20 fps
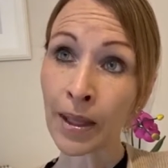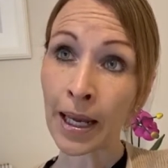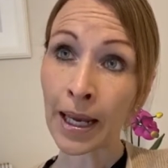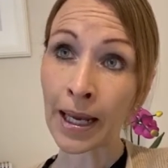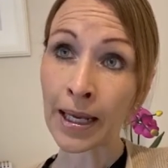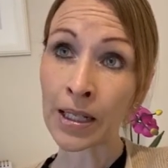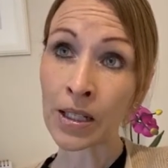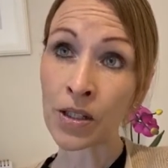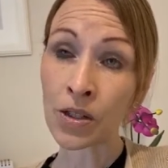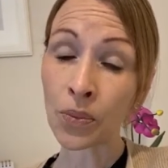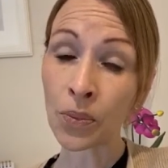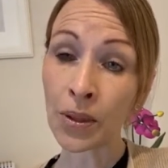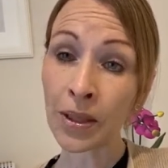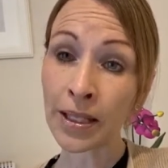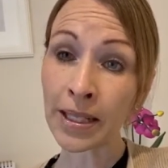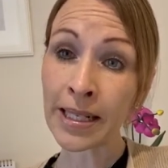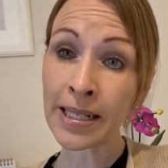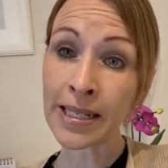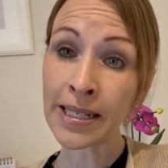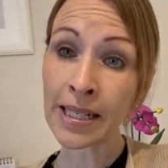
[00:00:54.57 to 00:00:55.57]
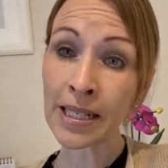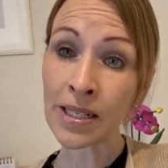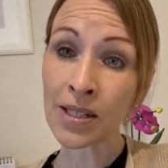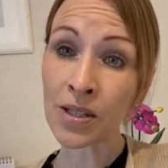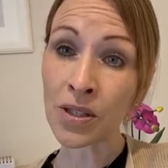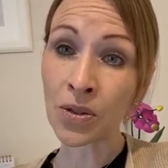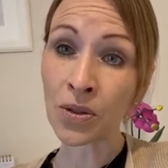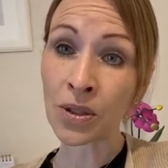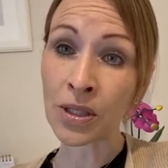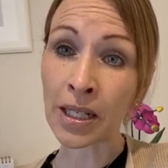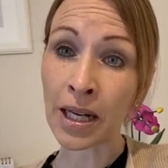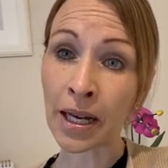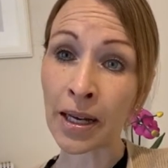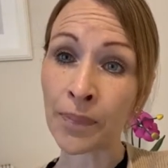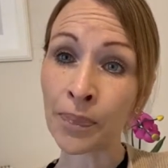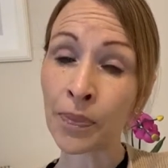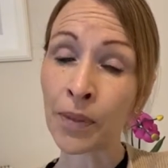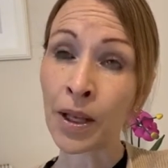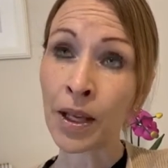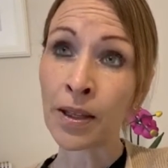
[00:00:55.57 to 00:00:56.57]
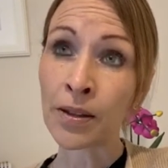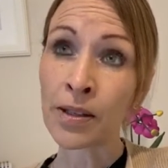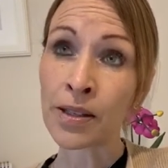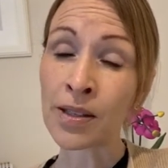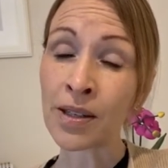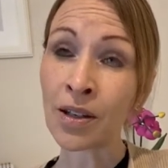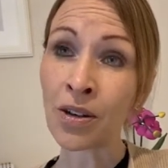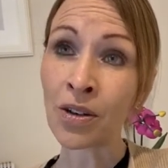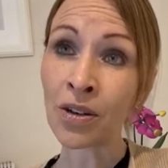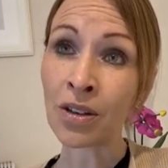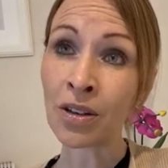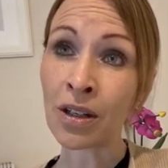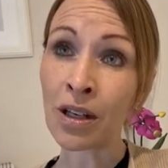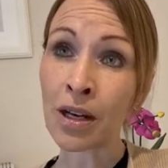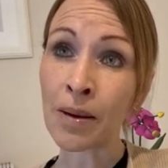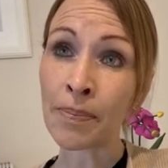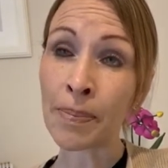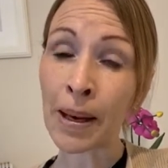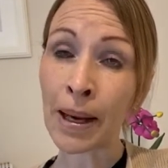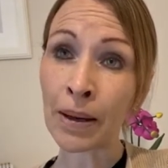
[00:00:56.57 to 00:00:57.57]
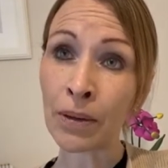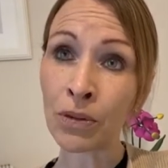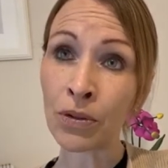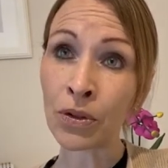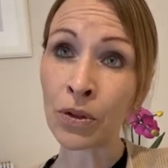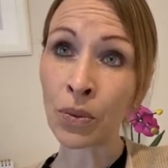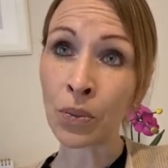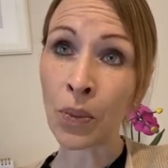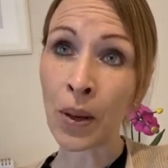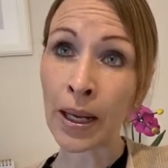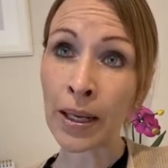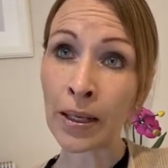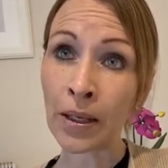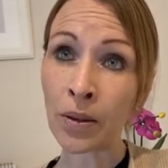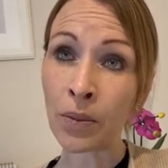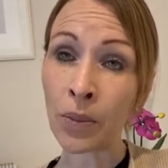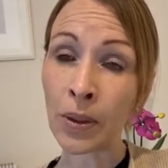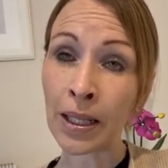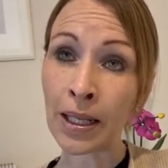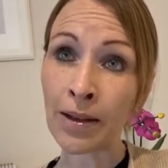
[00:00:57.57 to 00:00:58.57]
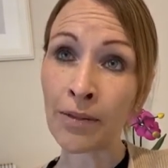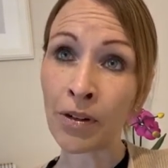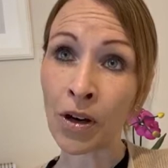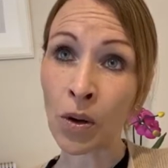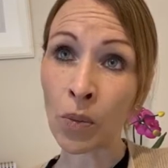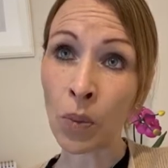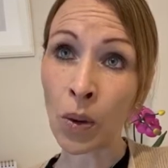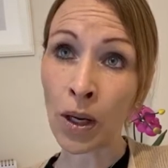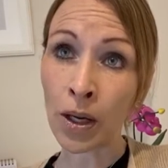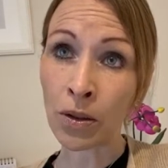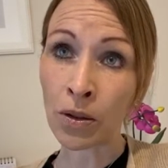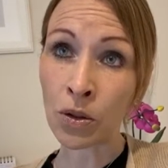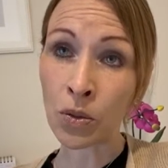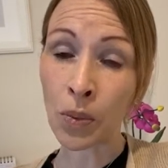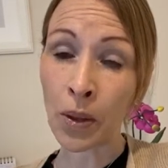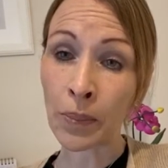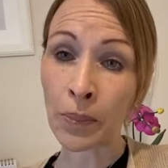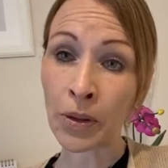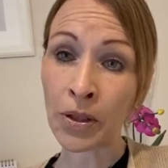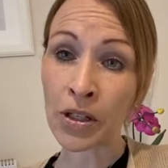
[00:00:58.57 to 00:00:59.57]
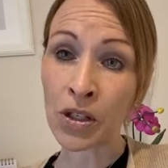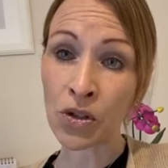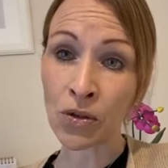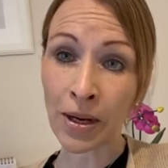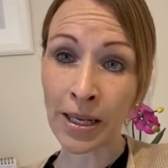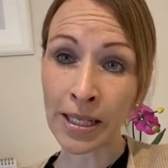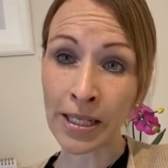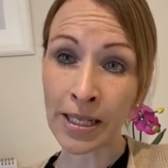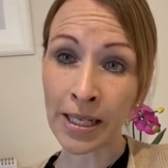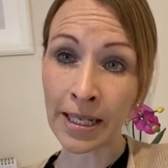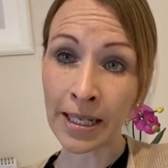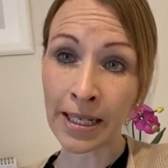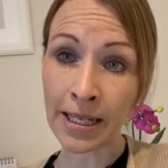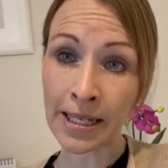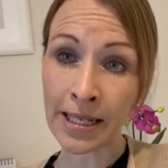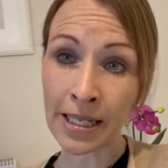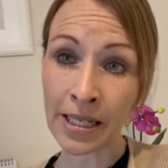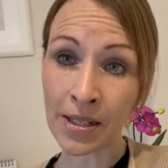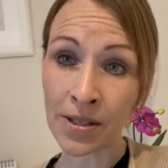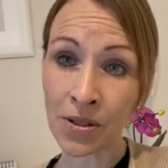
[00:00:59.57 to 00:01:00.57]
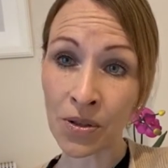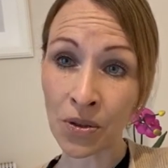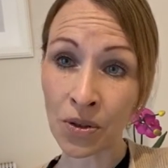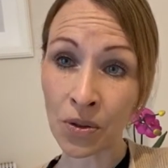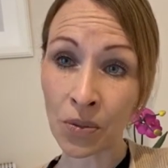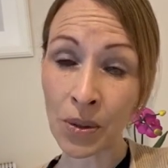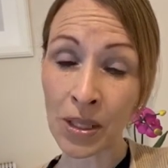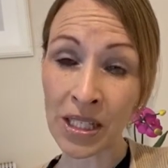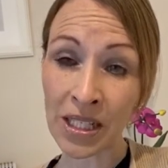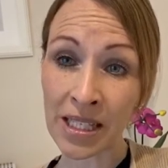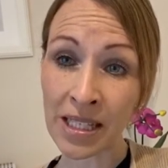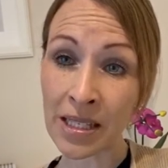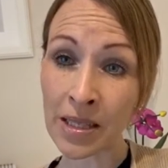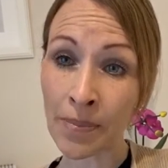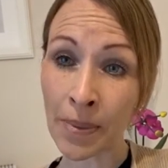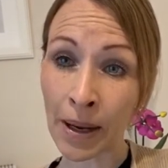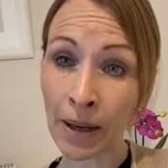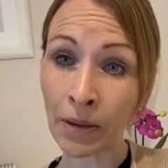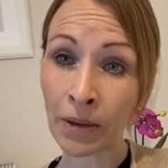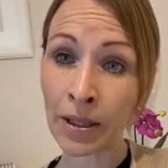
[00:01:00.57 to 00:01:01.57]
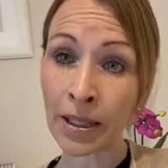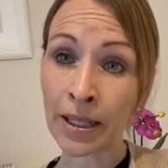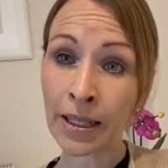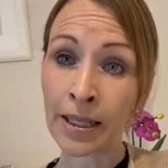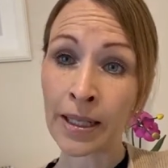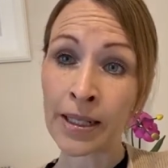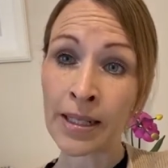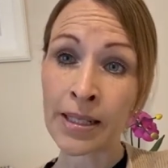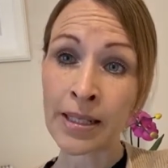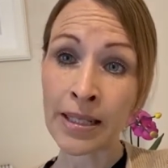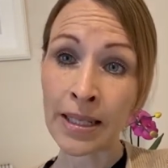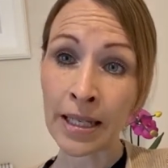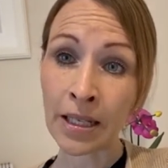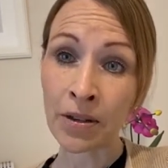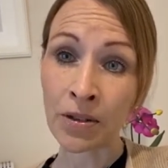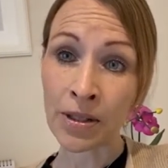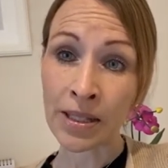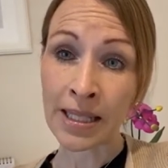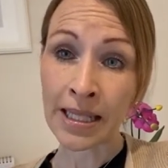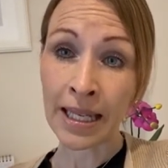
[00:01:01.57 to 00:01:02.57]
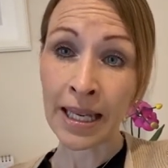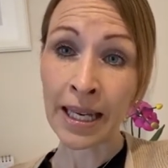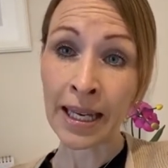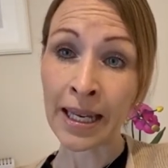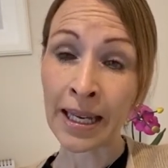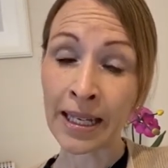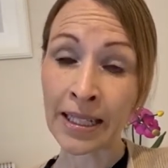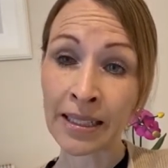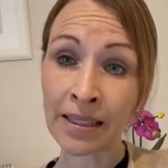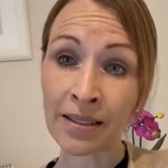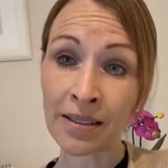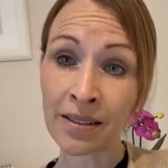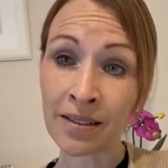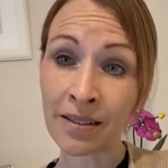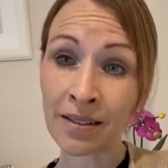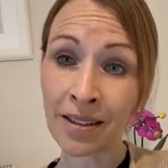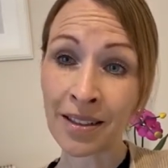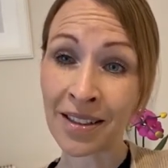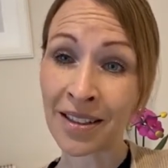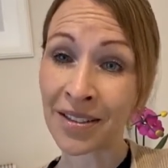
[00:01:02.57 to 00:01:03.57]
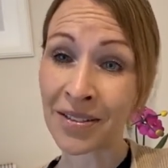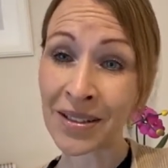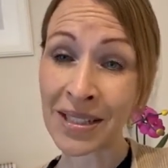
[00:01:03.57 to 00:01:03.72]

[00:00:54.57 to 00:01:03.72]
And with an eating disorder, there's a lot about the way we live our world when we're entrenched in an eating disorder, which is about secrecy and, you know,